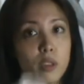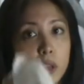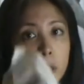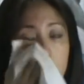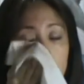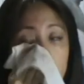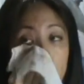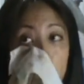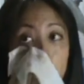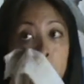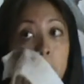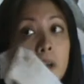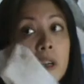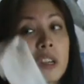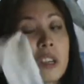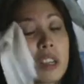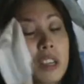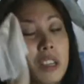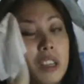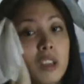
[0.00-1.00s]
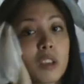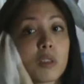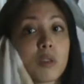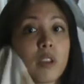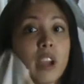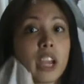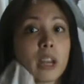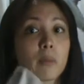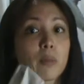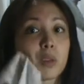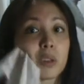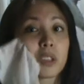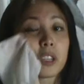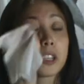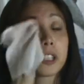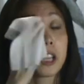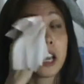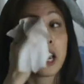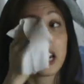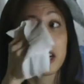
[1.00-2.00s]
you ride
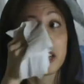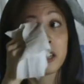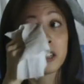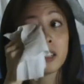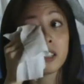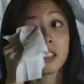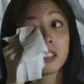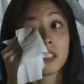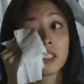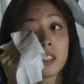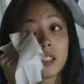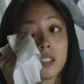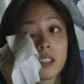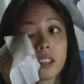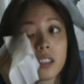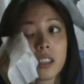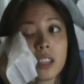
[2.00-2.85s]
motorcycles.